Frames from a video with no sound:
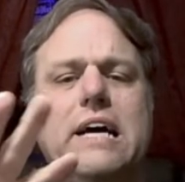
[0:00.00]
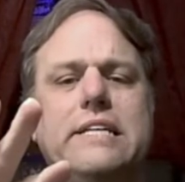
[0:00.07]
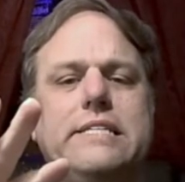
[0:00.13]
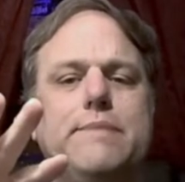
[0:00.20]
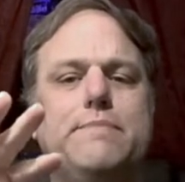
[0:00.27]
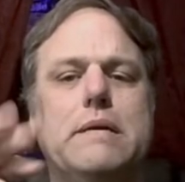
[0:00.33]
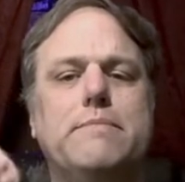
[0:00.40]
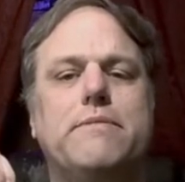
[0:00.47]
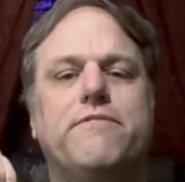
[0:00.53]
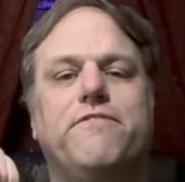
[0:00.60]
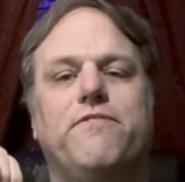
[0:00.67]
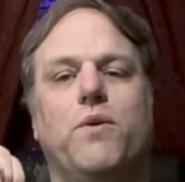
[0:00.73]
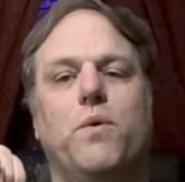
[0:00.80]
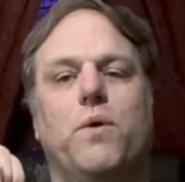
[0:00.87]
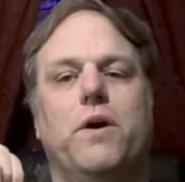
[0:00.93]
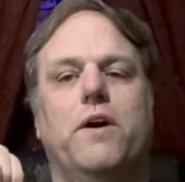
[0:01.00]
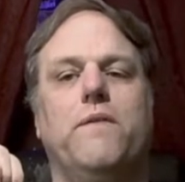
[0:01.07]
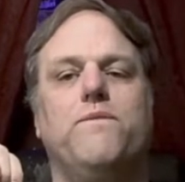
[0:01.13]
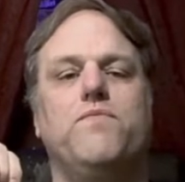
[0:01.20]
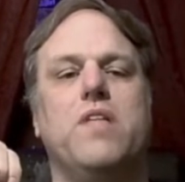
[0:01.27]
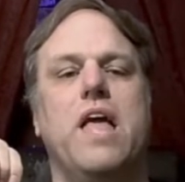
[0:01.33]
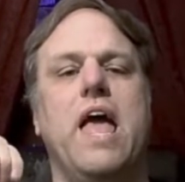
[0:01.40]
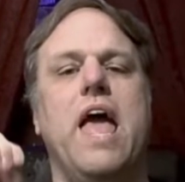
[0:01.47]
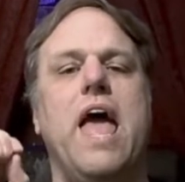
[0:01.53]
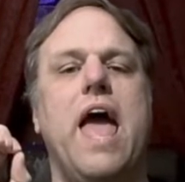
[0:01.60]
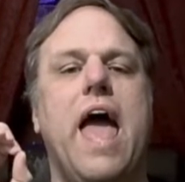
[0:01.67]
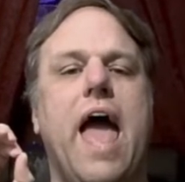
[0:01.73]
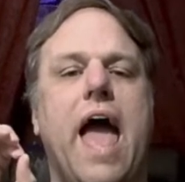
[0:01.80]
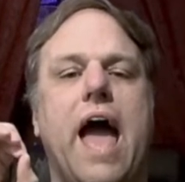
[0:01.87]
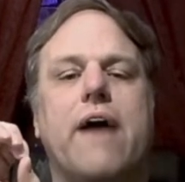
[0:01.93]
Tip number four.
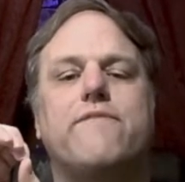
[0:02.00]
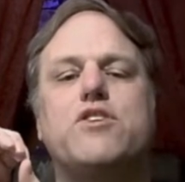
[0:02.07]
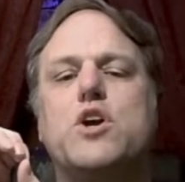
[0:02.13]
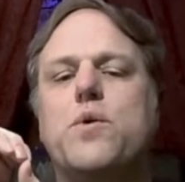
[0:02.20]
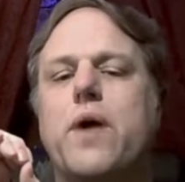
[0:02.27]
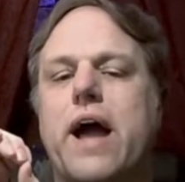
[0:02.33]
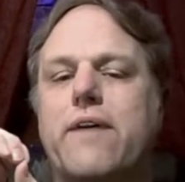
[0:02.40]
Have you